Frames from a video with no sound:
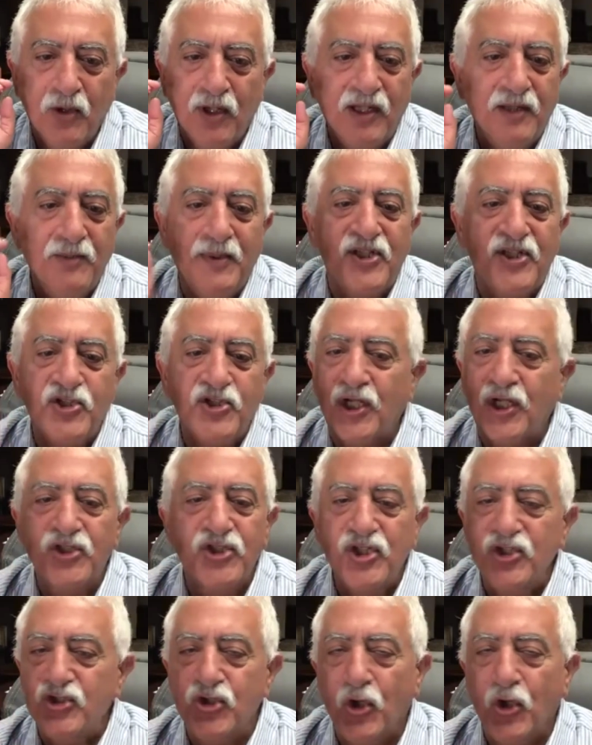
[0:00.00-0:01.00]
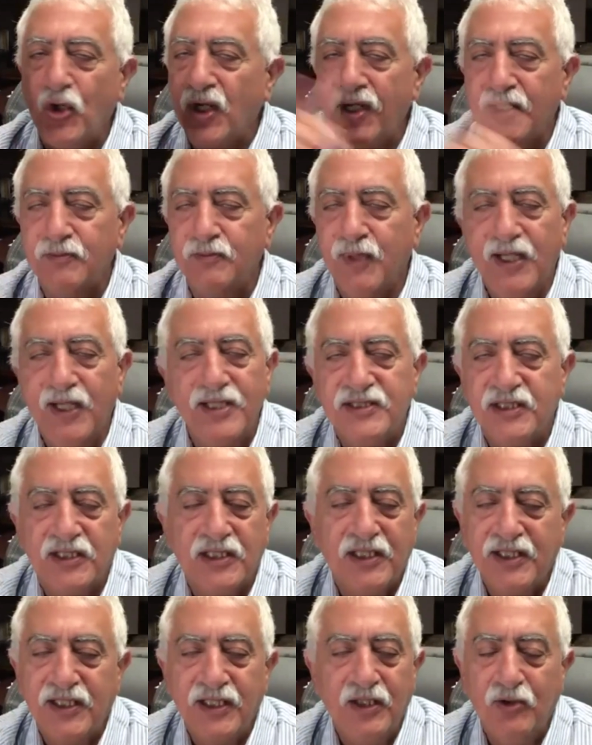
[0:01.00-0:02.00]
don't want to be judge and jury,
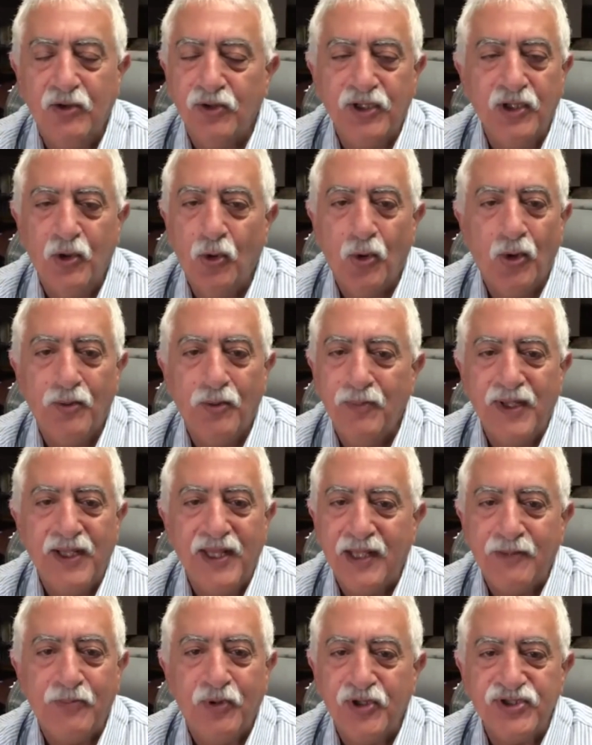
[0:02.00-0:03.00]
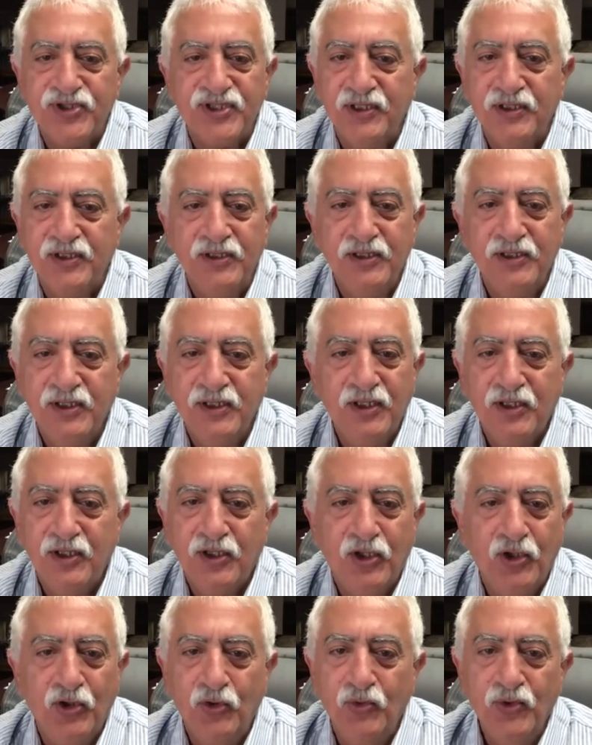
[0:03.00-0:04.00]
basically. You don't want to be that person
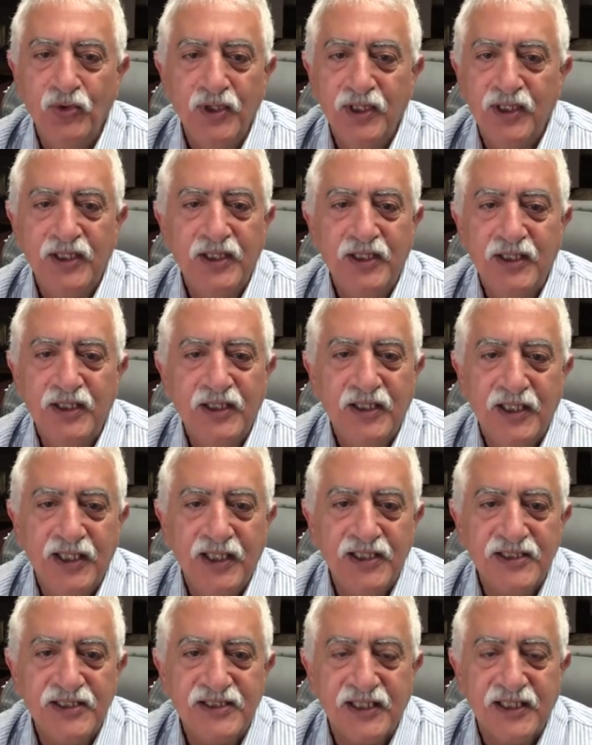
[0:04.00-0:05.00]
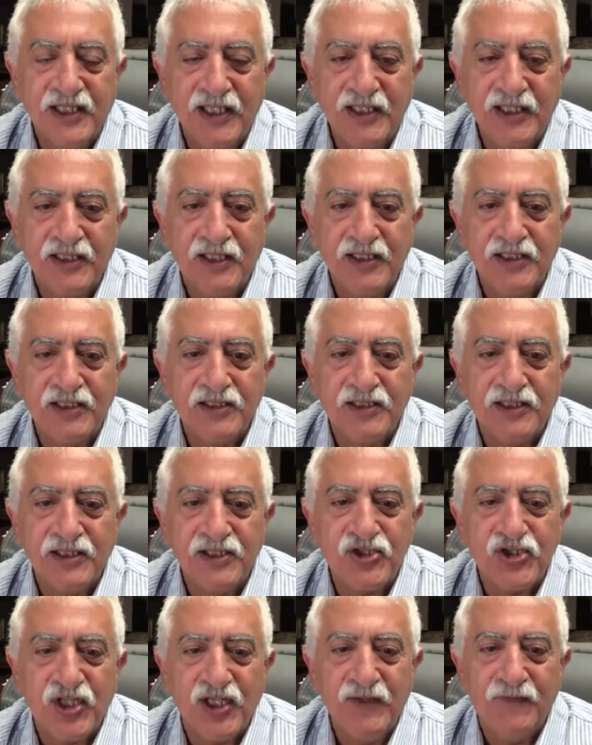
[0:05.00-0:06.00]
who is the
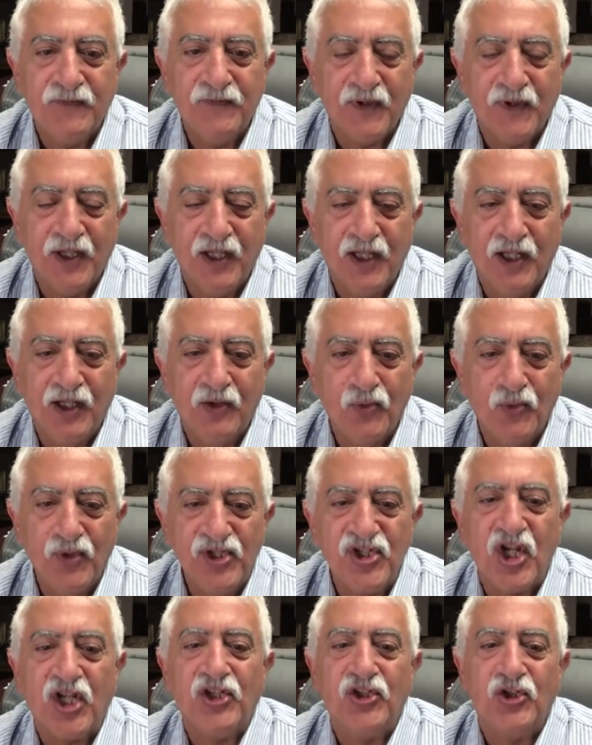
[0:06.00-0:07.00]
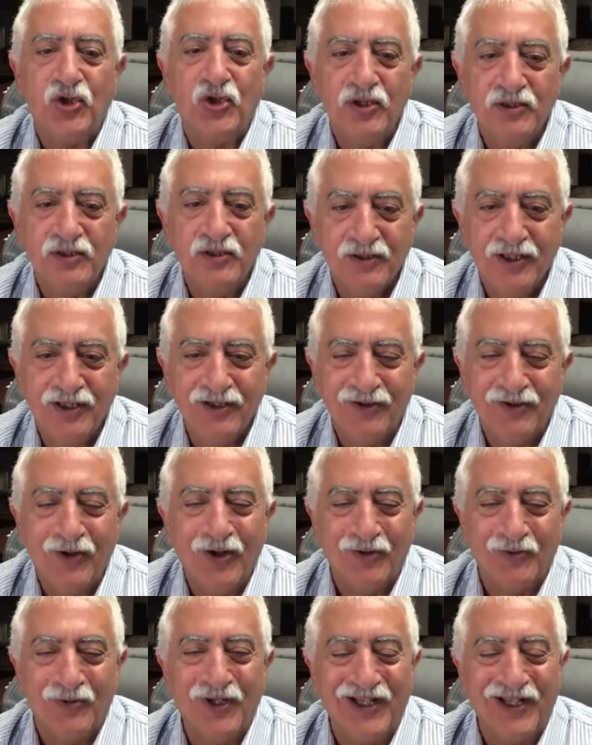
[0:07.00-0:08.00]
chief rejecter
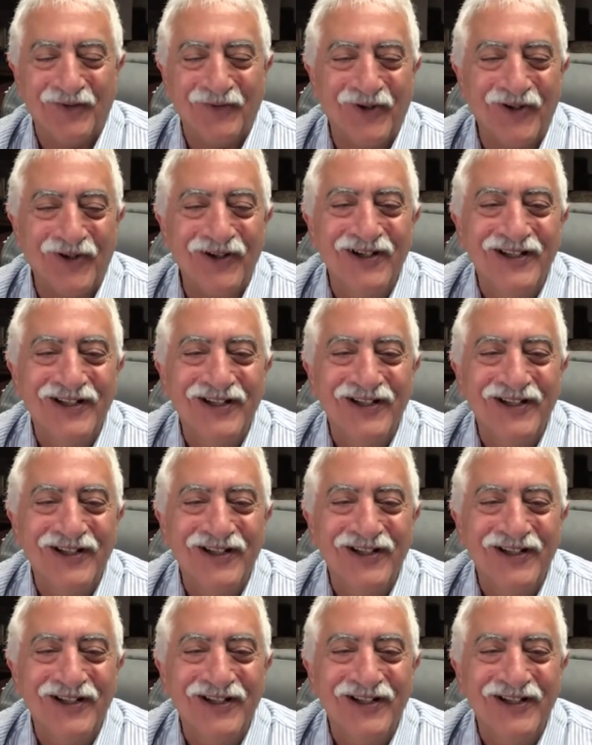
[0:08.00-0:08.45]
or whatever.